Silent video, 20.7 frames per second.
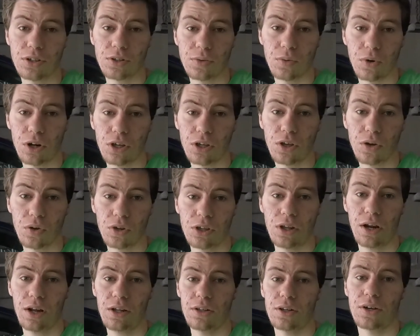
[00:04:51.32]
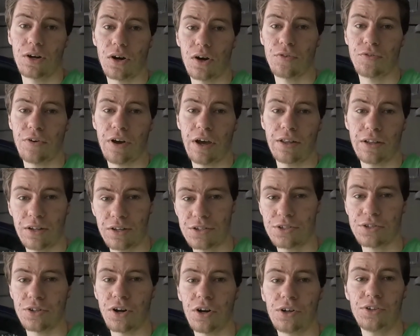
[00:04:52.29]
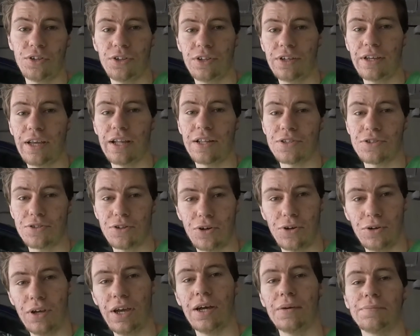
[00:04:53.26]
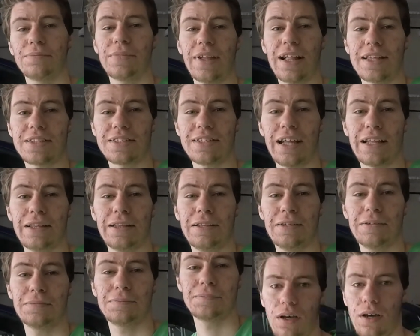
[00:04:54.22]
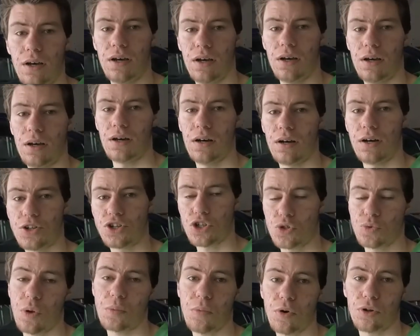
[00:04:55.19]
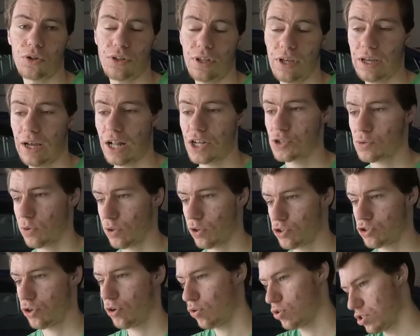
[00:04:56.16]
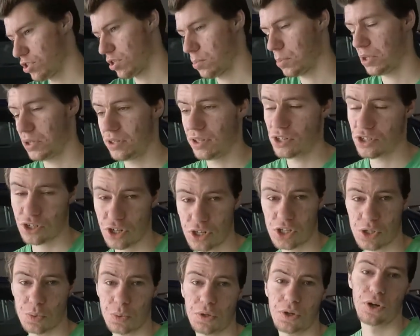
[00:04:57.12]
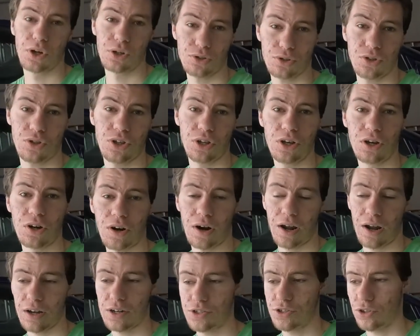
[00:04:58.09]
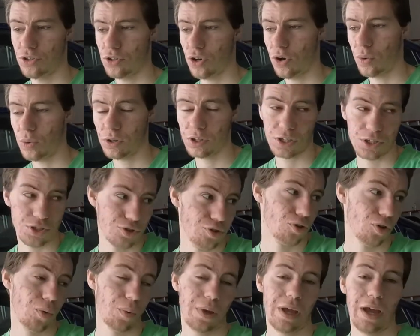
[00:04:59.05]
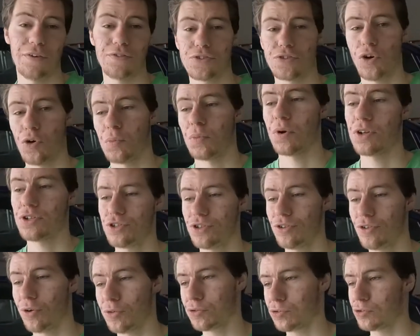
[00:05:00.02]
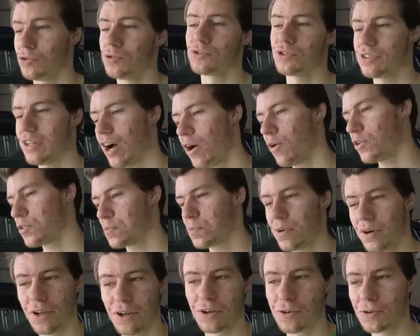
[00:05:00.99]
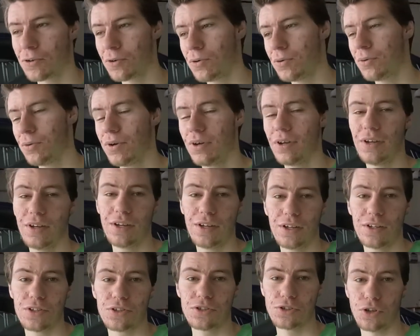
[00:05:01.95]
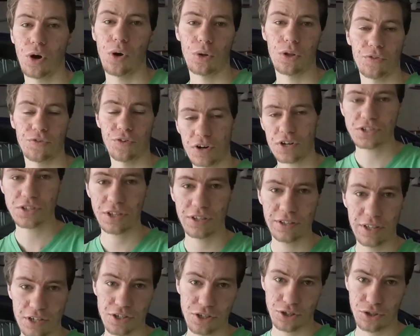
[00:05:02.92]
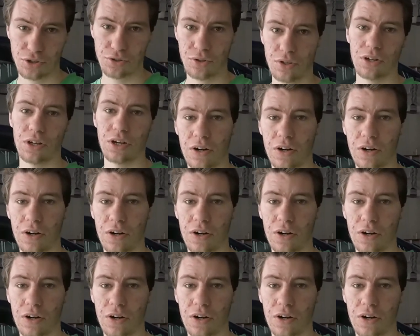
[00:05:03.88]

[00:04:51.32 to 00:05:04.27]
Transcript: working on getting the car finally started again. So yeah, that's that. Just one more thing, I just want to show you some additions we got to the garage, because we have so much tools now. It's pretty cool. So the first addition to the